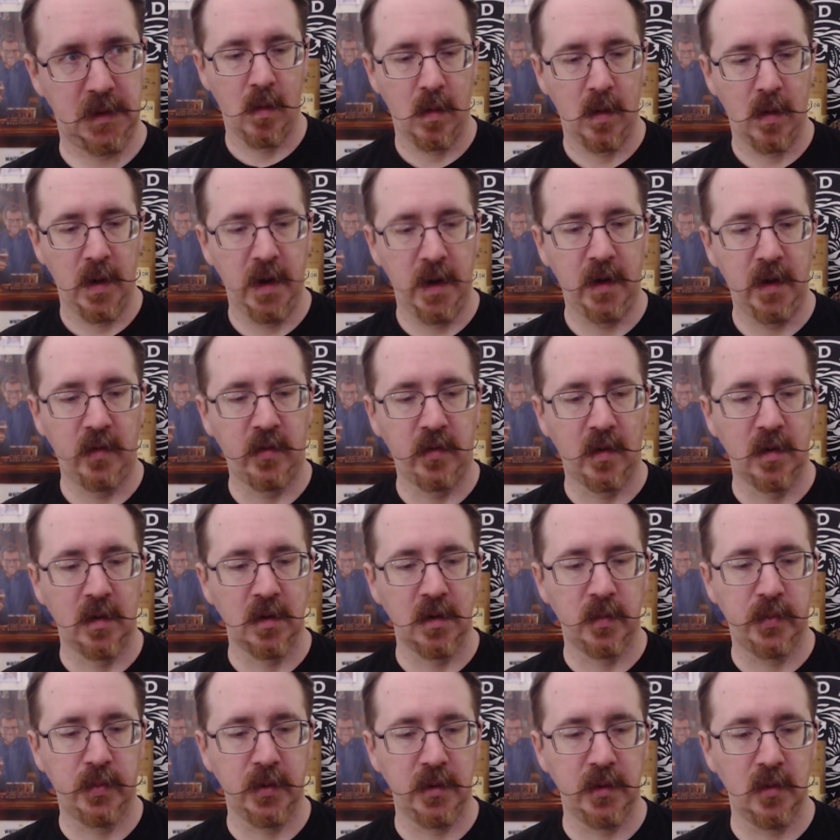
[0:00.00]
It is hard to
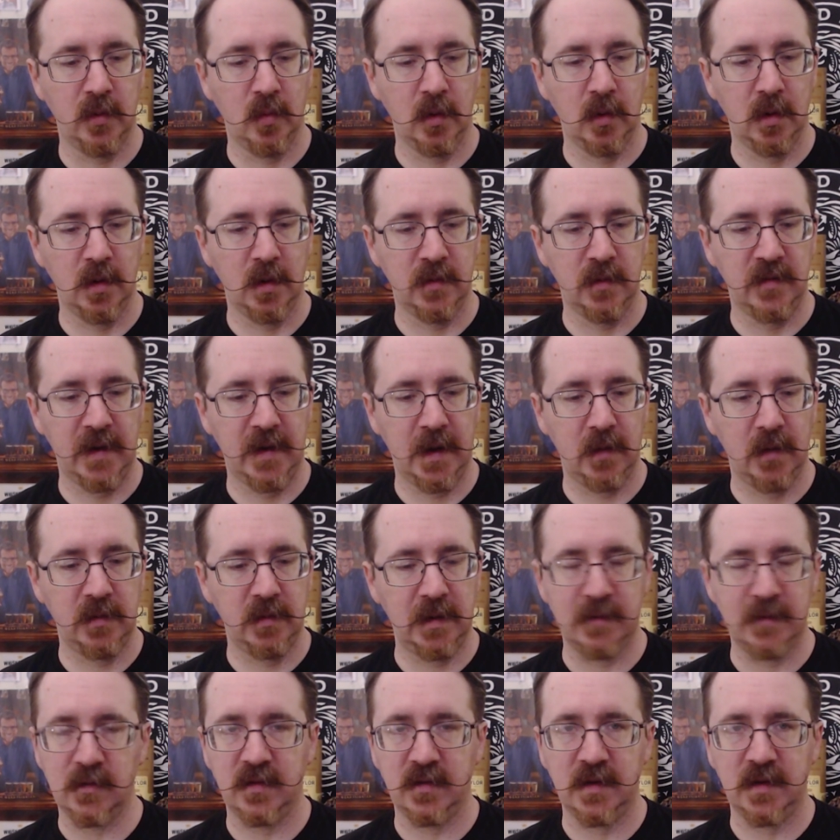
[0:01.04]
put into words how
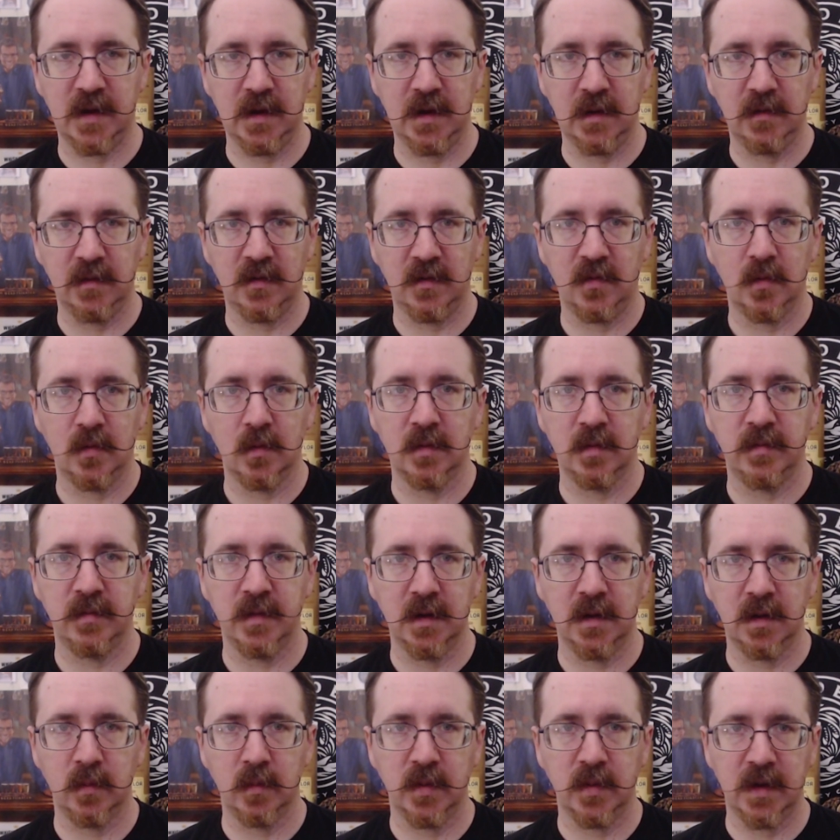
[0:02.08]
devastating this sort of
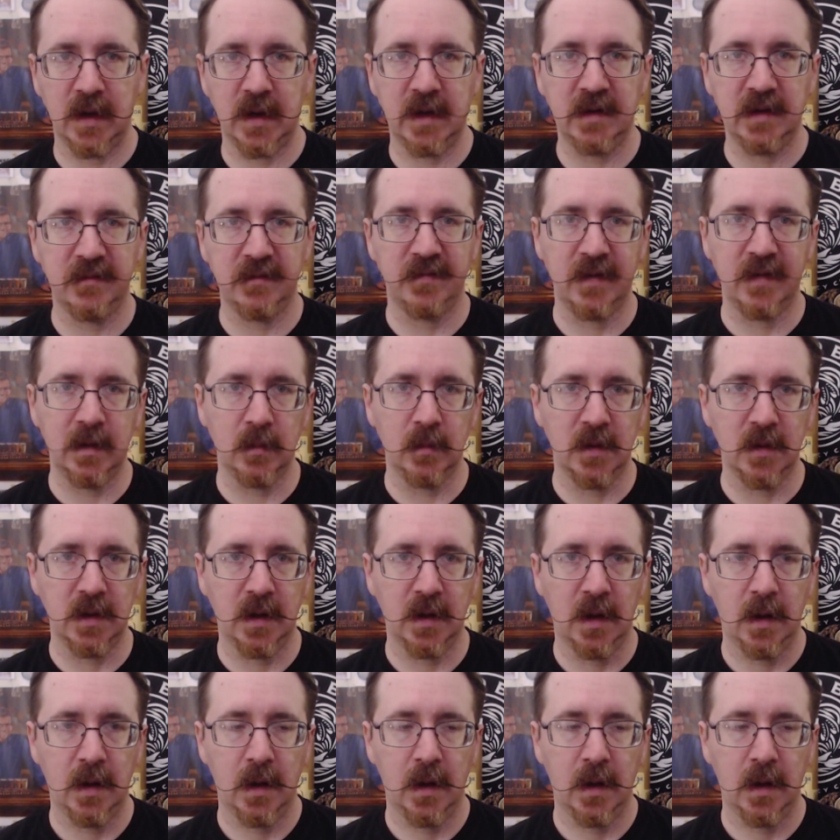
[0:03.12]
thing can be to any family.